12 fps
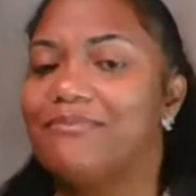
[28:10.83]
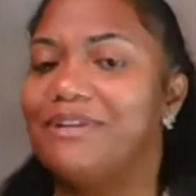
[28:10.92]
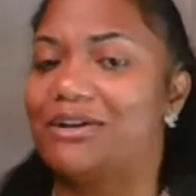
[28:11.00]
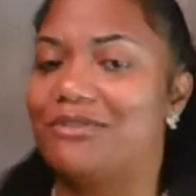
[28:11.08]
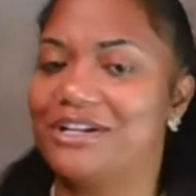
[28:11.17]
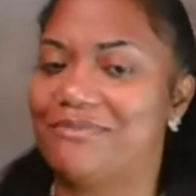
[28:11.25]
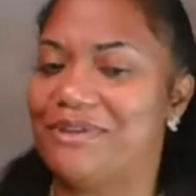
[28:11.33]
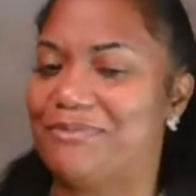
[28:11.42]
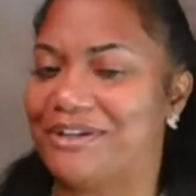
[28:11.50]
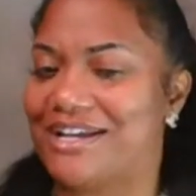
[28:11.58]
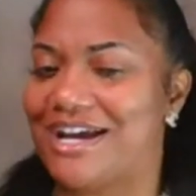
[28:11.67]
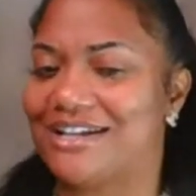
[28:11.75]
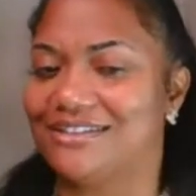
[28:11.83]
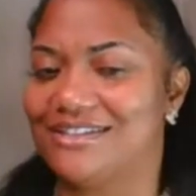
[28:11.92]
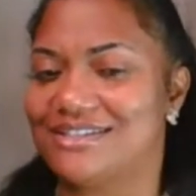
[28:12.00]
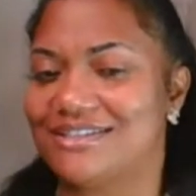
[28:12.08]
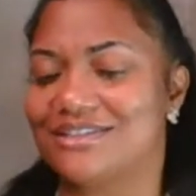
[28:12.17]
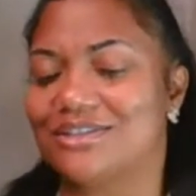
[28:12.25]
but I wanted people to kind of
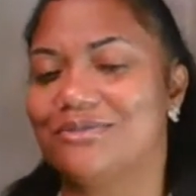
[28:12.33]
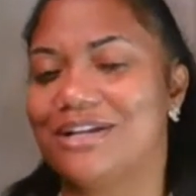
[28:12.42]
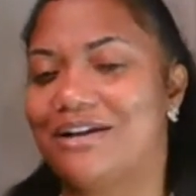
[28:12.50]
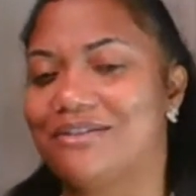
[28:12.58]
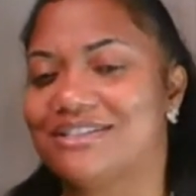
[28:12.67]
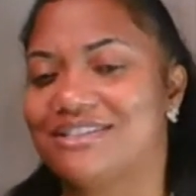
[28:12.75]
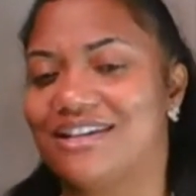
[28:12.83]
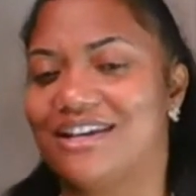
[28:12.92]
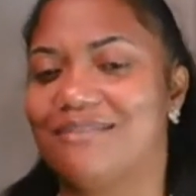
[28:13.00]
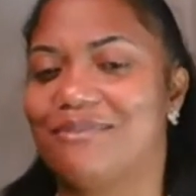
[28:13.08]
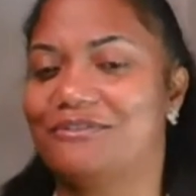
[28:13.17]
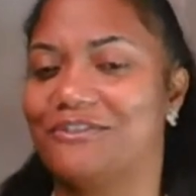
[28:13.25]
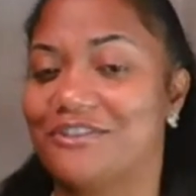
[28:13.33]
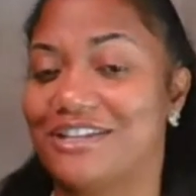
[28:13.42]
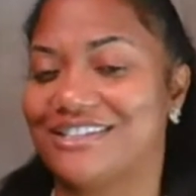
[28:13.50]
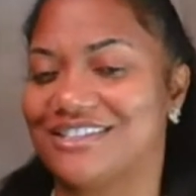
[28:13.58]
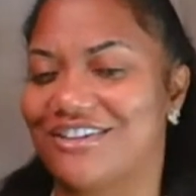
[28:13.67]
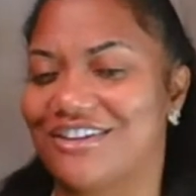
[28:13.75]
listen to what I was saying before
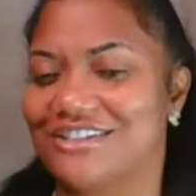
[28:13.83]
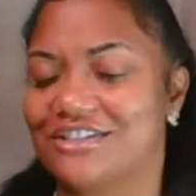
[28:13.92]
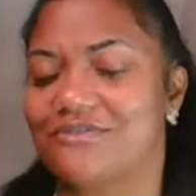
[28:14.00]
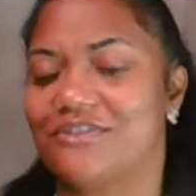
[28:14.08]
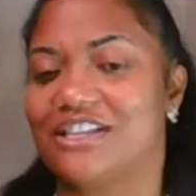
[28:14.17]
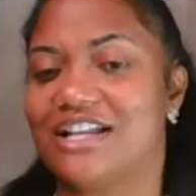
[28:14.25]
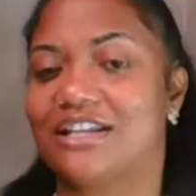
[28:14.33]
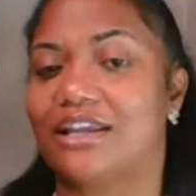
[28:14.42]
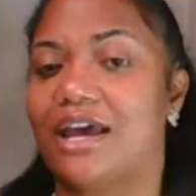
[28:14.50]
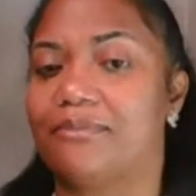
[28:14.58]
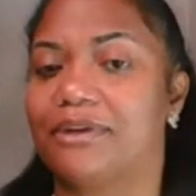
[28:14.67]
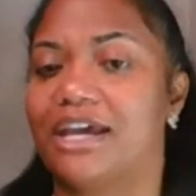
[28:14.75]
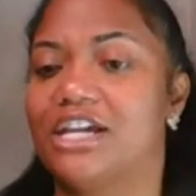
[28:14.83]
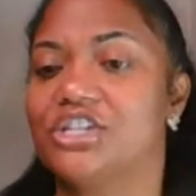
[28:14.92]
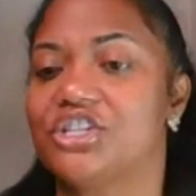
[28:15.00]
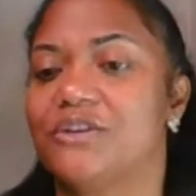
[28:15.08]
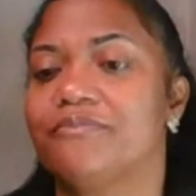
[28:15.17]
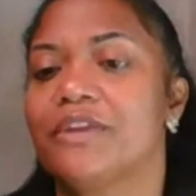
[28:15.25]
they started just filling out the
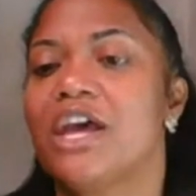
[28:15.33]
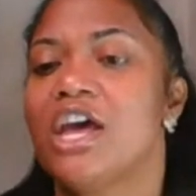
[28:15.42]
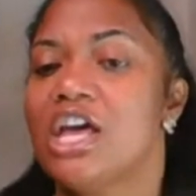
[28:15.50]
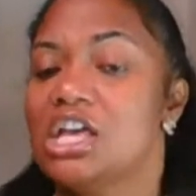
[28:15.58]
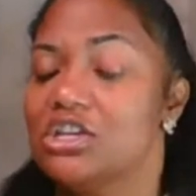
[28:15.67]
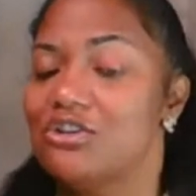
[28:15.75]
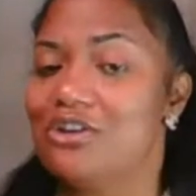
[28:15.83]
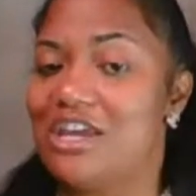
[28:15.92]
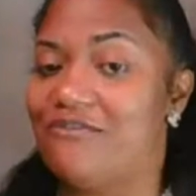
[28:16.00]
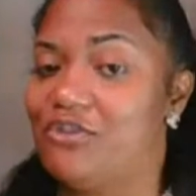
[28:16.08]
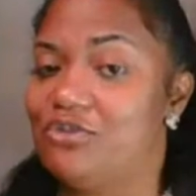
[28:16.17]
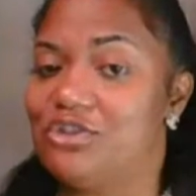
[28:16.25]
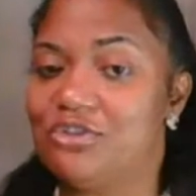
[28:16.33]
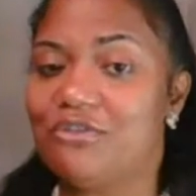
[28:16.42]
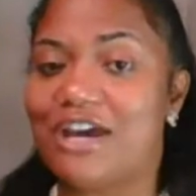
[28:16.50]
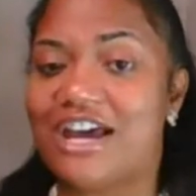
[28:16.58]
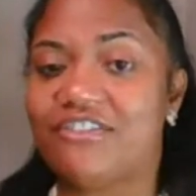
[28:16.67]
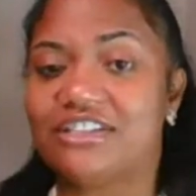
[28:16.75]
application. If you
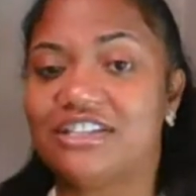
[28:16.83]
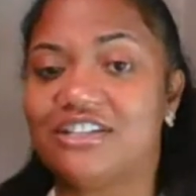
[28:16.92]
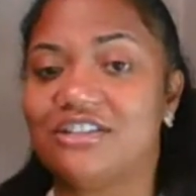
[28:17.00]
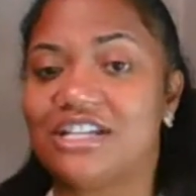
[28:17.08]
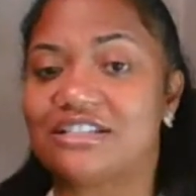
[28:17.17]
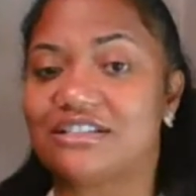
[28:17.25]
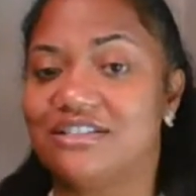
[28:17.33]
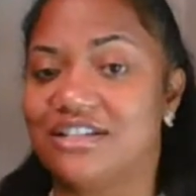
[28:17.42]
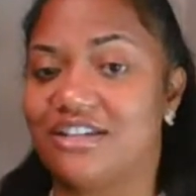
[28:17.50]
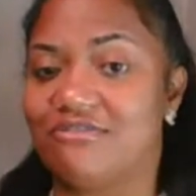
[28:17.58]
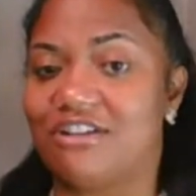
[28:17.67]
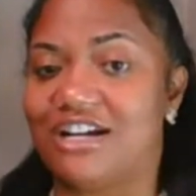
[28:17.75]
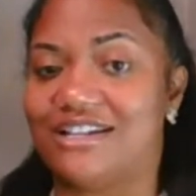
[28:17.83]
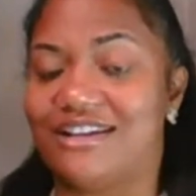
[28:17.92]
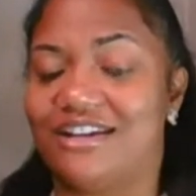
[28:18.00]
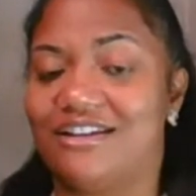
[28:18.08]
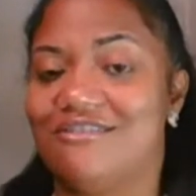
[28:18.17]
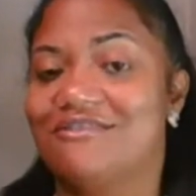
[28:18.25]
do have a deal that's cooking right
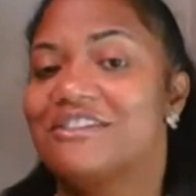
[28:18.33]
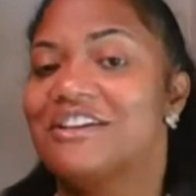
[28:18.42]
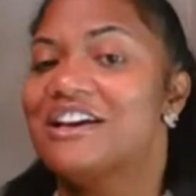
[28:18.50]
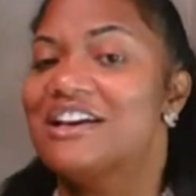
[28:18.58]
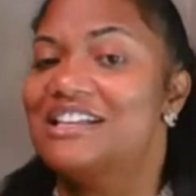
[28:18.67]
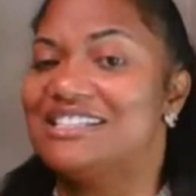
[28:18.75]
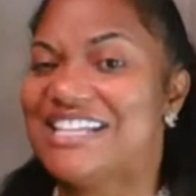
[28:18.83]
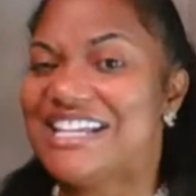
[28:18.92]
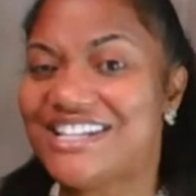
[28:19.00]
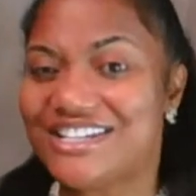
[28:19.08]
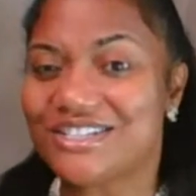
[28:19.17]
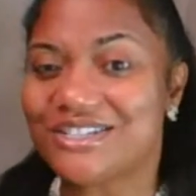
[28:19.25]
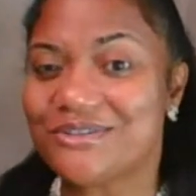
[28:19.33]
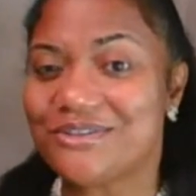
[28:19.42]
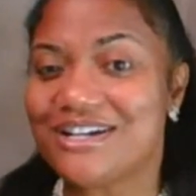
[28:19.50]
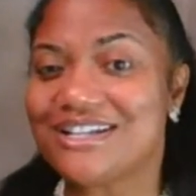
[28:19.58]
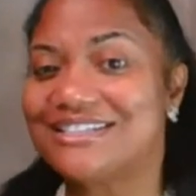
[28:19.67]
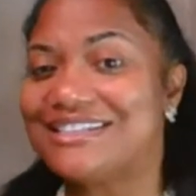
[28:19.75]
now, send it to
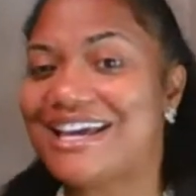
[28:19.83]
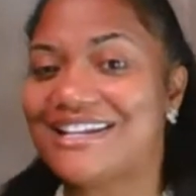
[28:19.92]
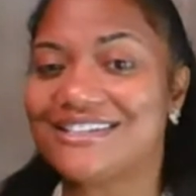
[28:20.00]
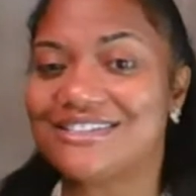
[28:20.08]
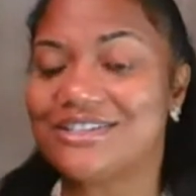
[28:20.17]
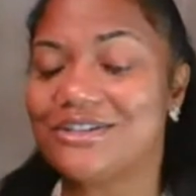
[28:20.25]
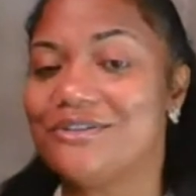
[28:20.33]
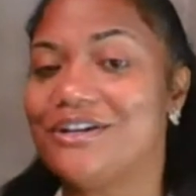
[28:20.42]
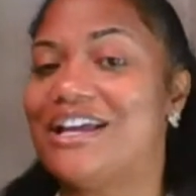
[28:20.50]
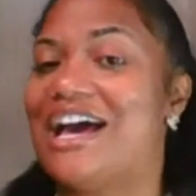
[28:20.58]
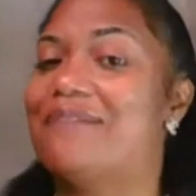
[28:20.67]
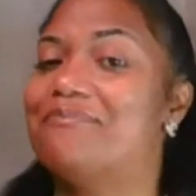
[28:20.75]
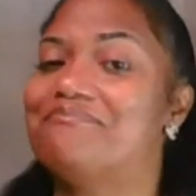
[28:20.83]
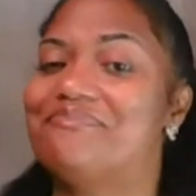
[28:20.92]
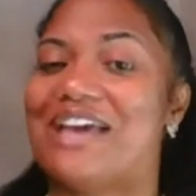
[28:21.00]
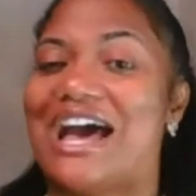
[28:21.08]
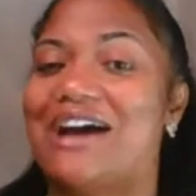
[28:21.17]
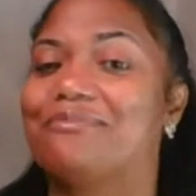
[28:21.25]
us. Let us do it.
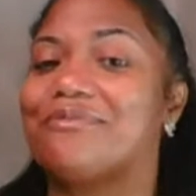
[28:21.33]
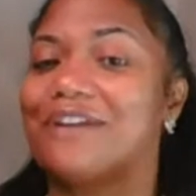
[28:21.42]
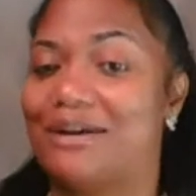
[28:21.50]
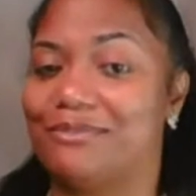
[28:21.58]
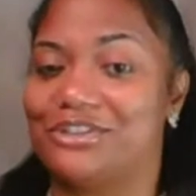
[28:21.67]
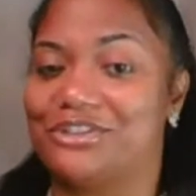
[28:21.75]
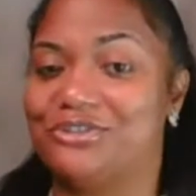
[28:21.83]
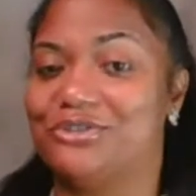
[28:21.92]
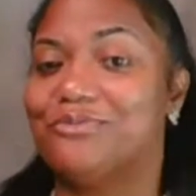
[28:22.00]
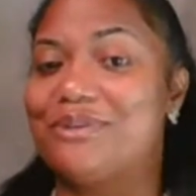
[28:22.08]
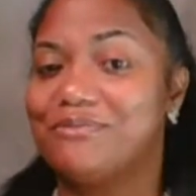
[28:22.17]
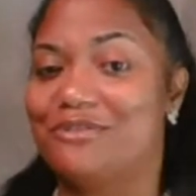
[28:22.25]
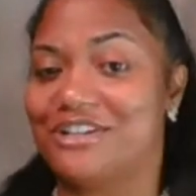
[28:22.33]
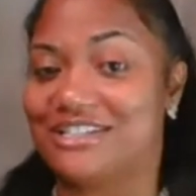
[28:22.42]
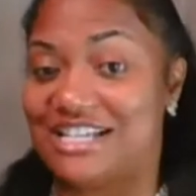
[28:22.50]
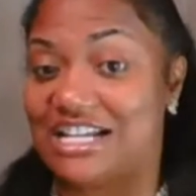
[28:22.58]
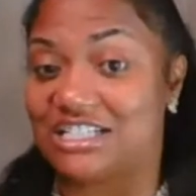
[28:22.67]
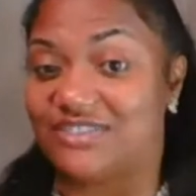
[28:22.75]
I promise you'll be more
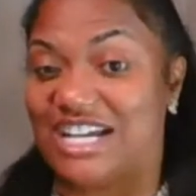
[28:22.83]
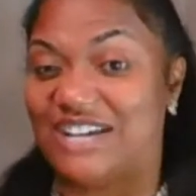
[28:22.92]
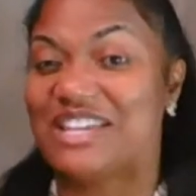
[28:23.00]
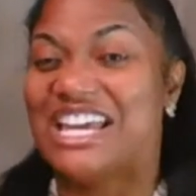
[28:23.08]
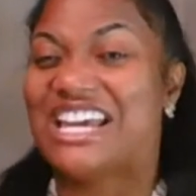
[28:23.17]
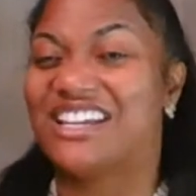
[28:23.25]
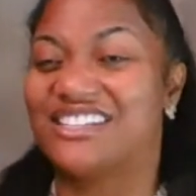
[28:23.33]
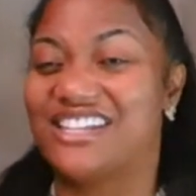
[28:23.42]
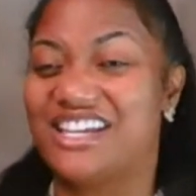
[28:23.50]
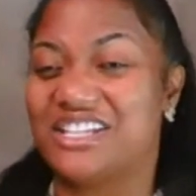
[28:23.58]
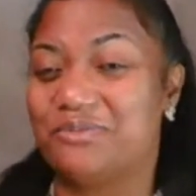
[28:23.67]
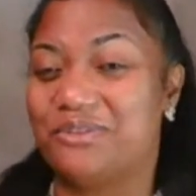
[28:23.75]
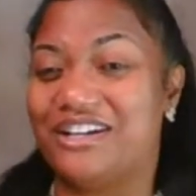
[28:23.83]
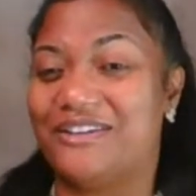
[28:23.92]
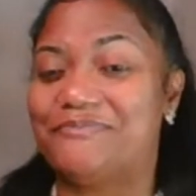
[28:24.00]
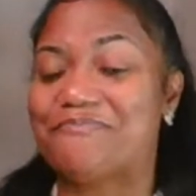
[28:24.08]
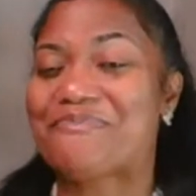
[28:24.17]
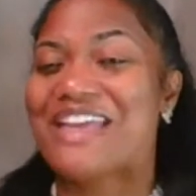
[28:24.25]
than satisfied. Because guess what?